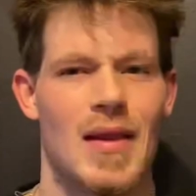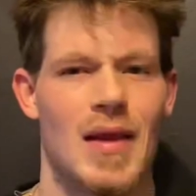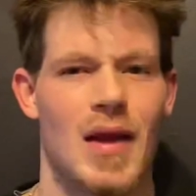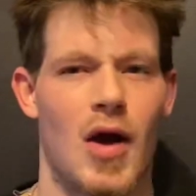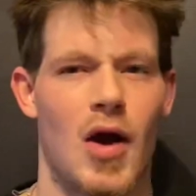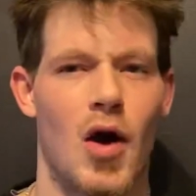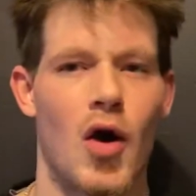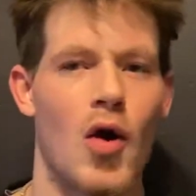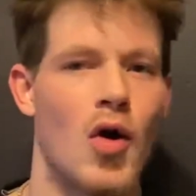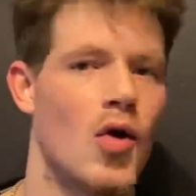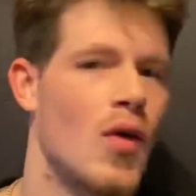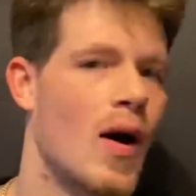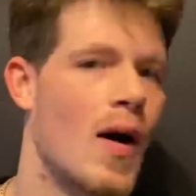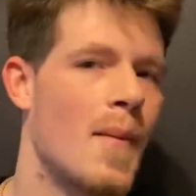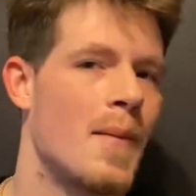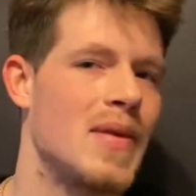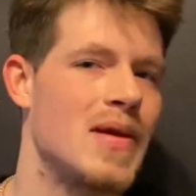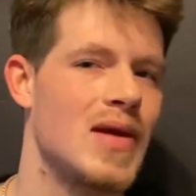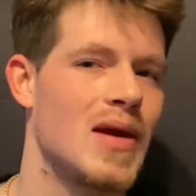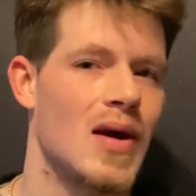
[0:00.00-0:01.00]
oh, I'm
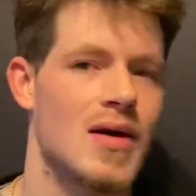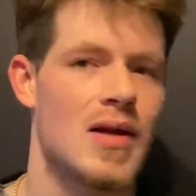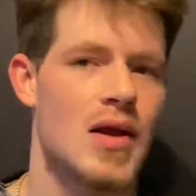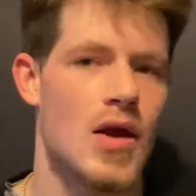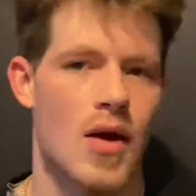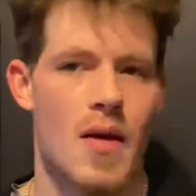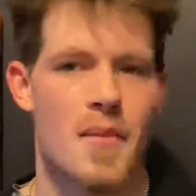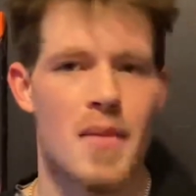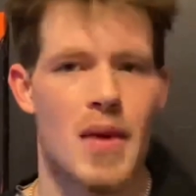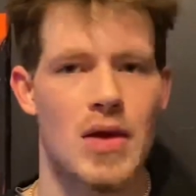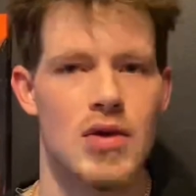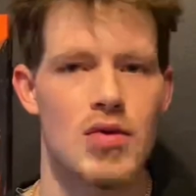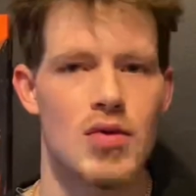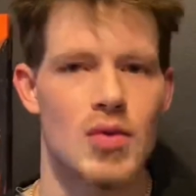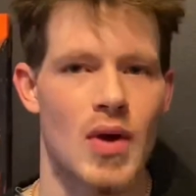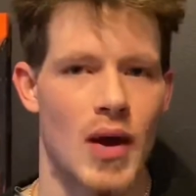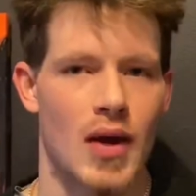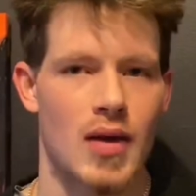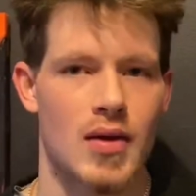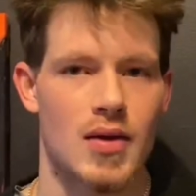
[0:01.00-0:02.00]
done here at Man
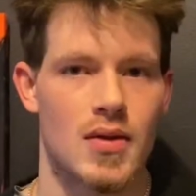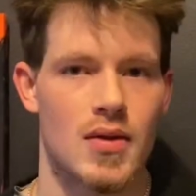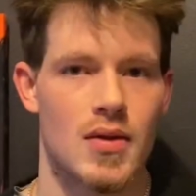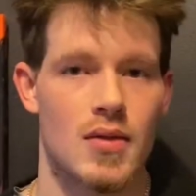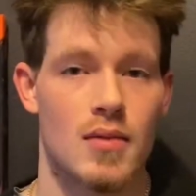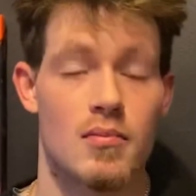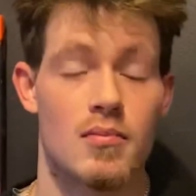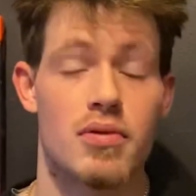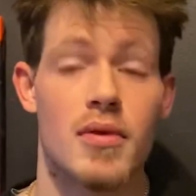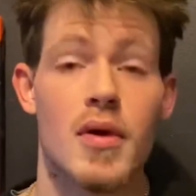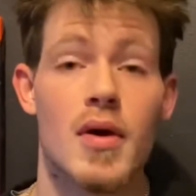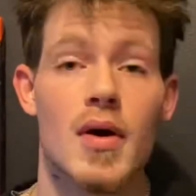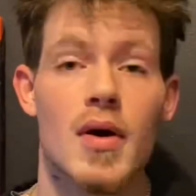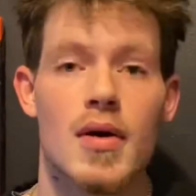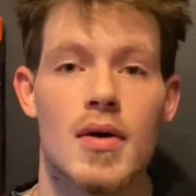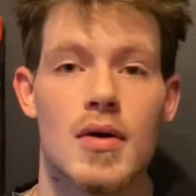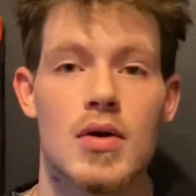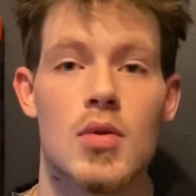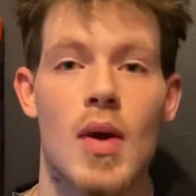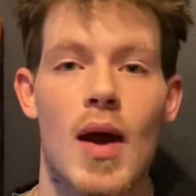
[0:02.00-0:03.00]
United. Bruh,
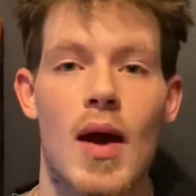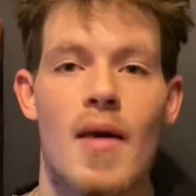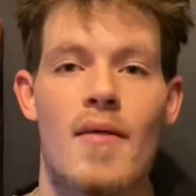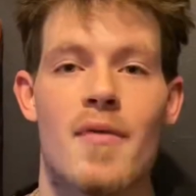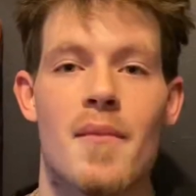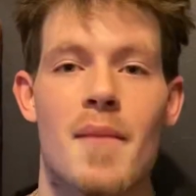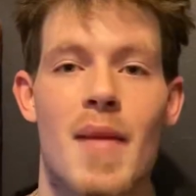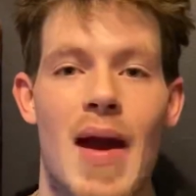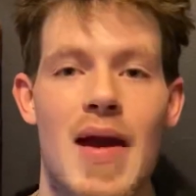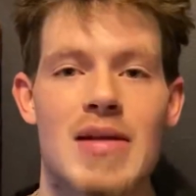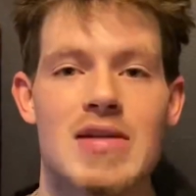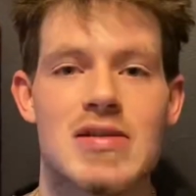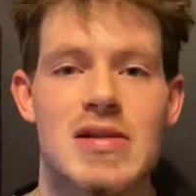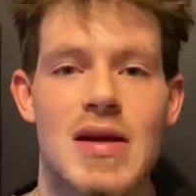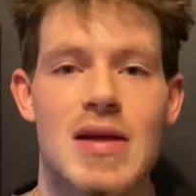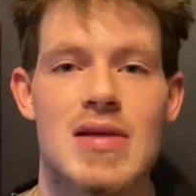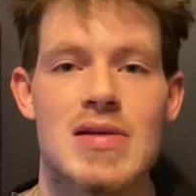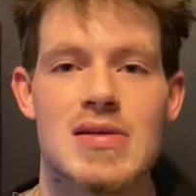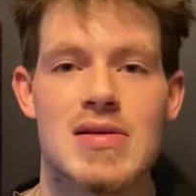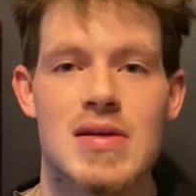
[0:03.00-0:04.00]
you have match day
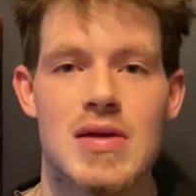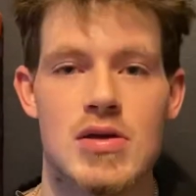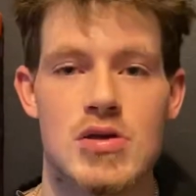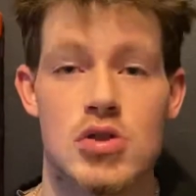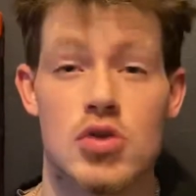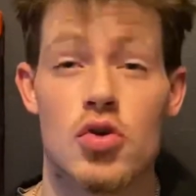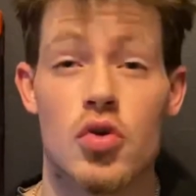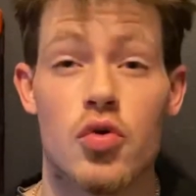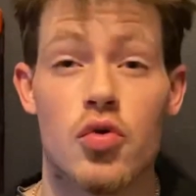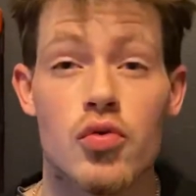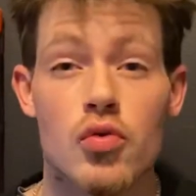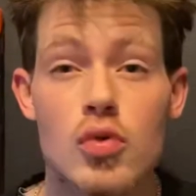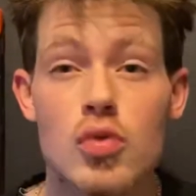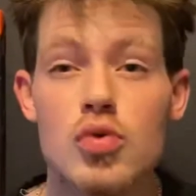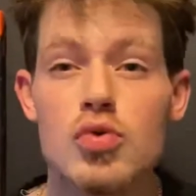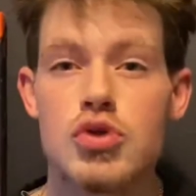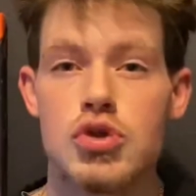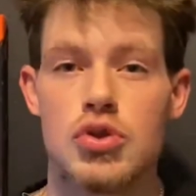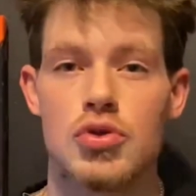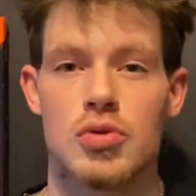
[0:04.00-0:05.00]
6,
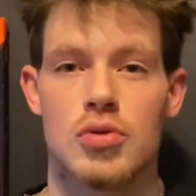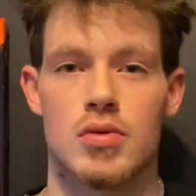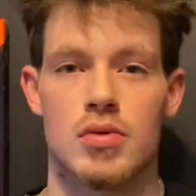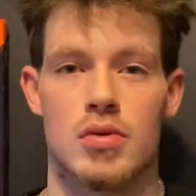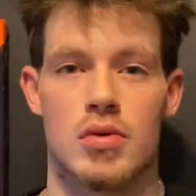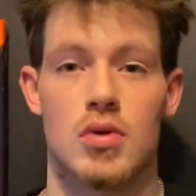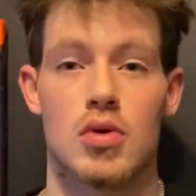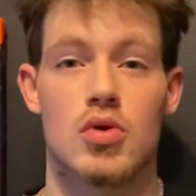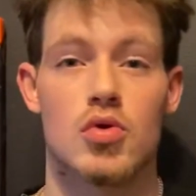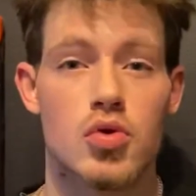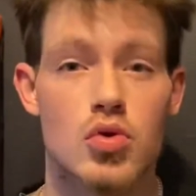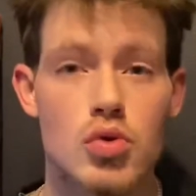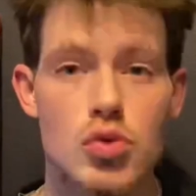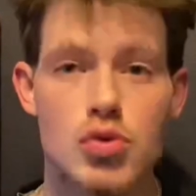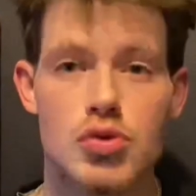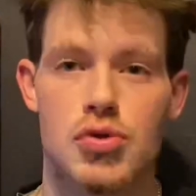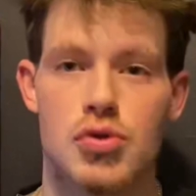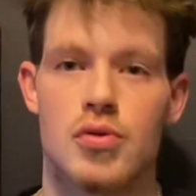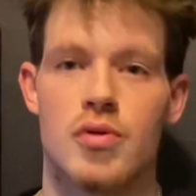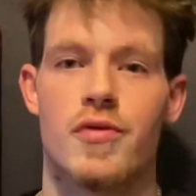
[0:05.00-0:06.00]
crucial
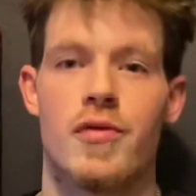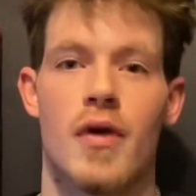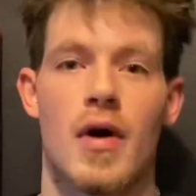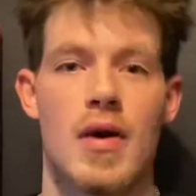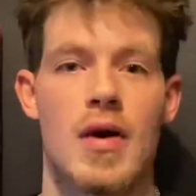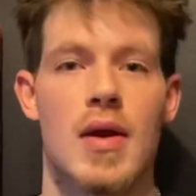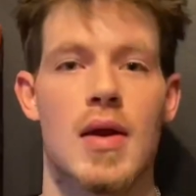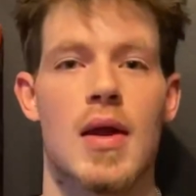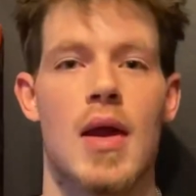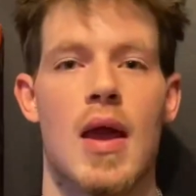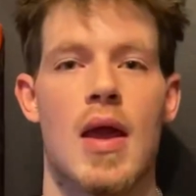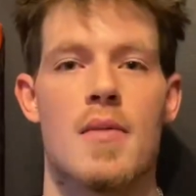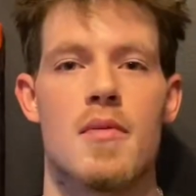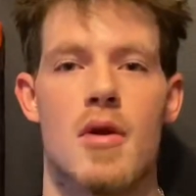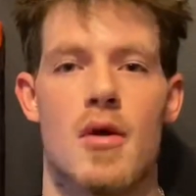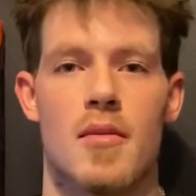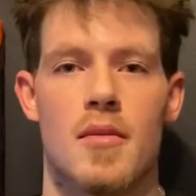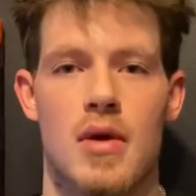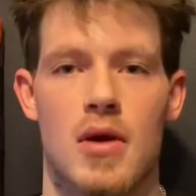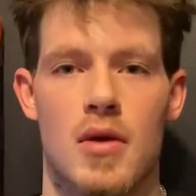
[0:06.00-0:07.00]
fucking game
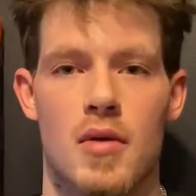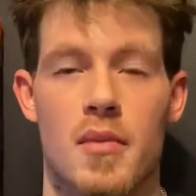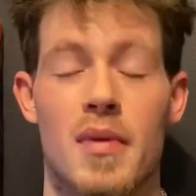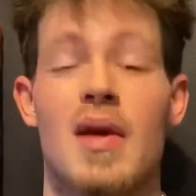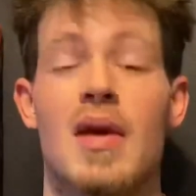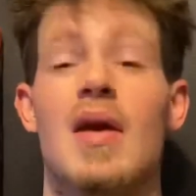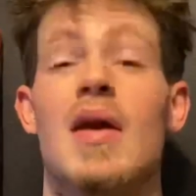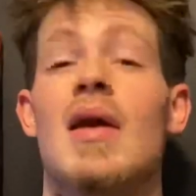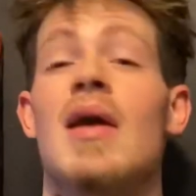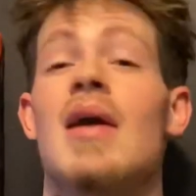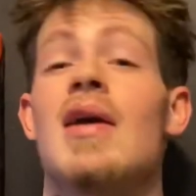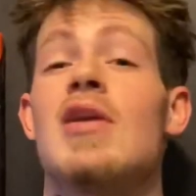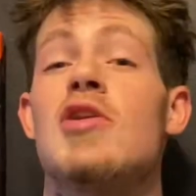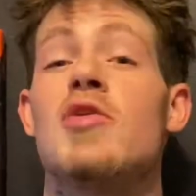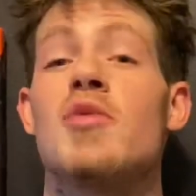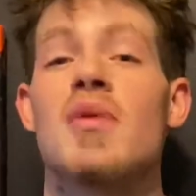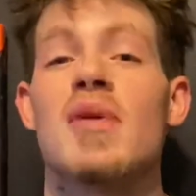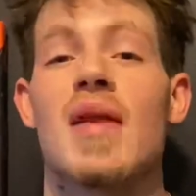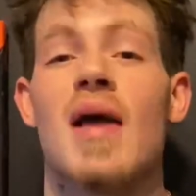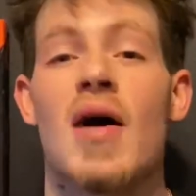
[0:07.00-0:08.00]
coming up. And you
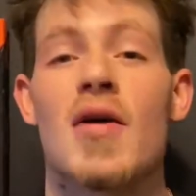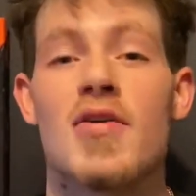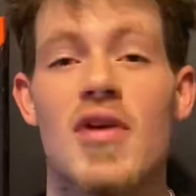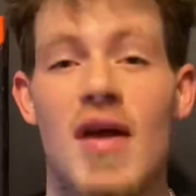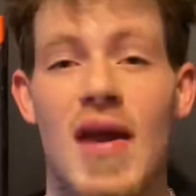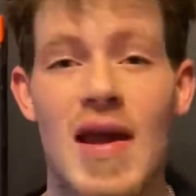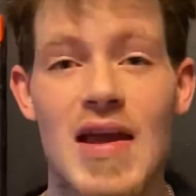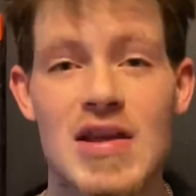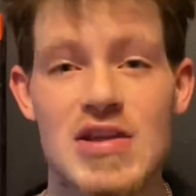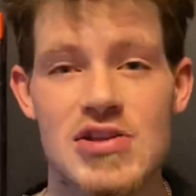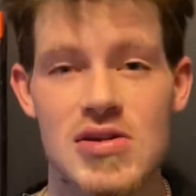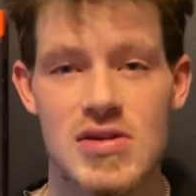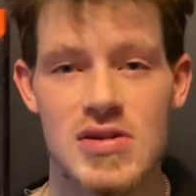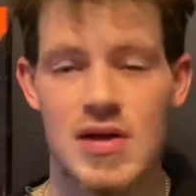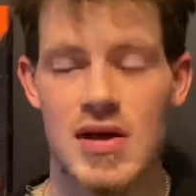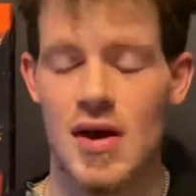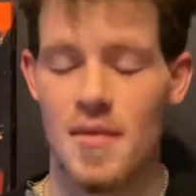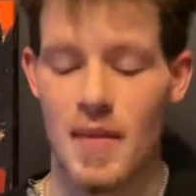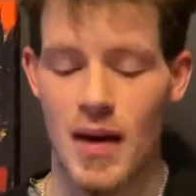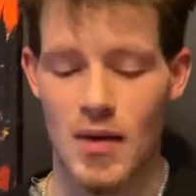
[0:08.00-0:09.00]
allow your agent to
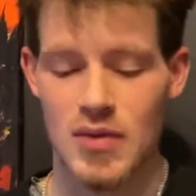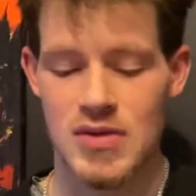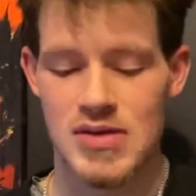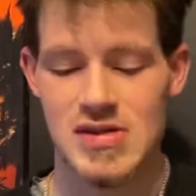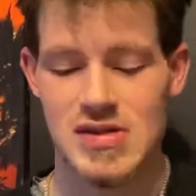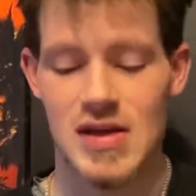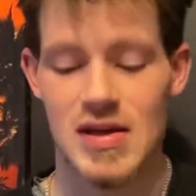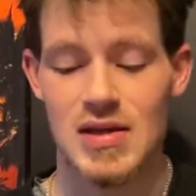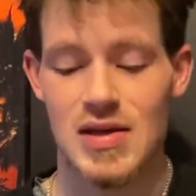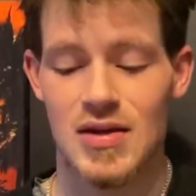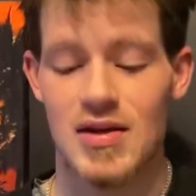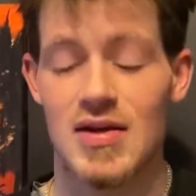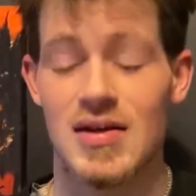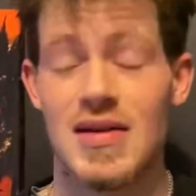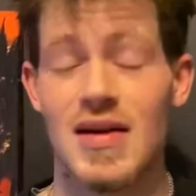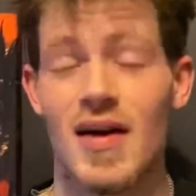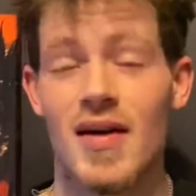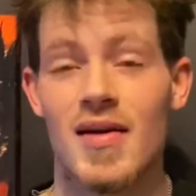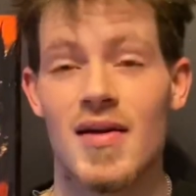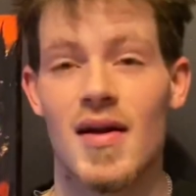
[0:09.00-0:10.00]
come out and say you're
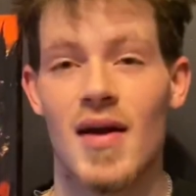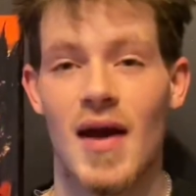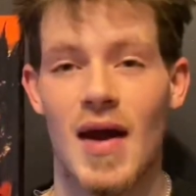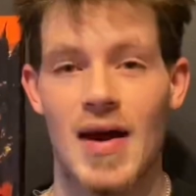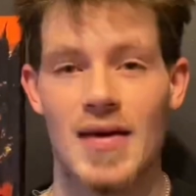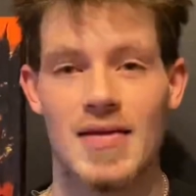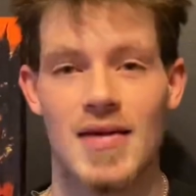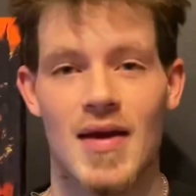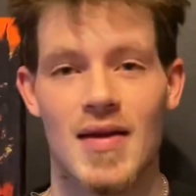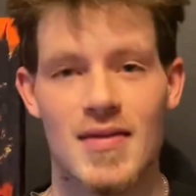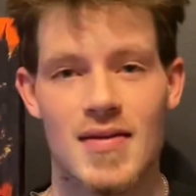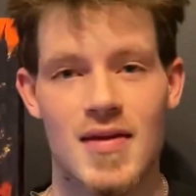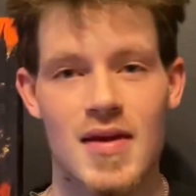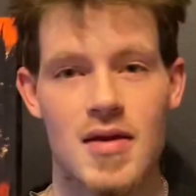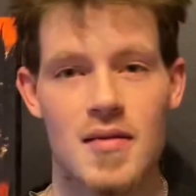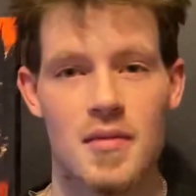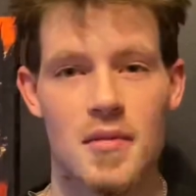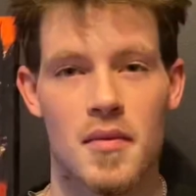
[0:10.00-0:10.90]
done at that team.